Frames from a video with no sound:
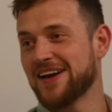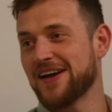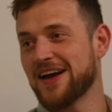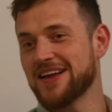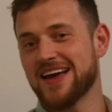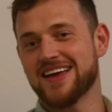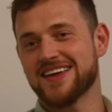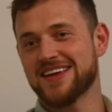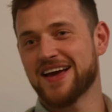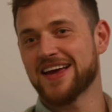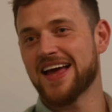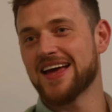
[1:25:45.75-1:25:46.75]

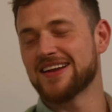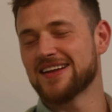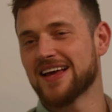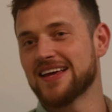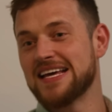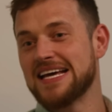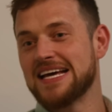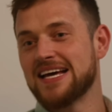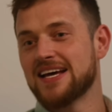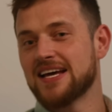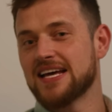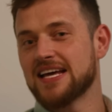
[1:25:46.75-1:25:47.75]
Do
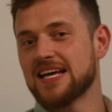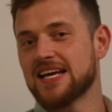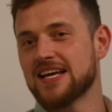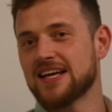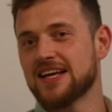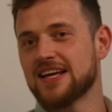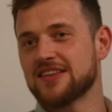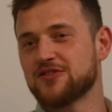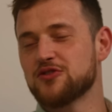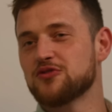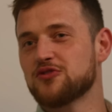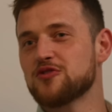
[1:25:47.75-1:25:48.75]

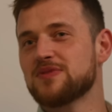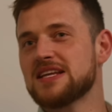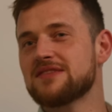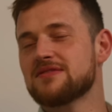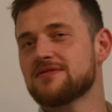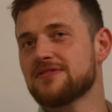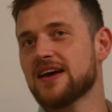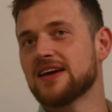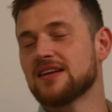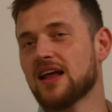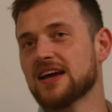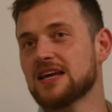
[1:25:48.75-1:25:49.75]
you believe in
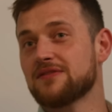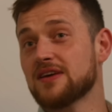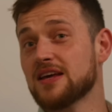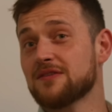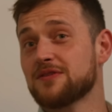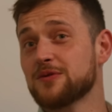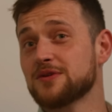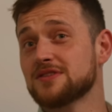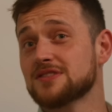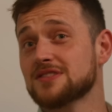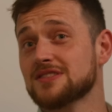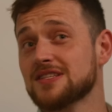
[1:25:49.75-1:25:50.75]
fate? Like if it
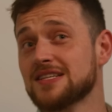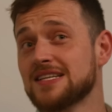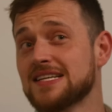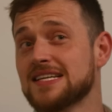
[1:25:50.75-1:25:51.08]
was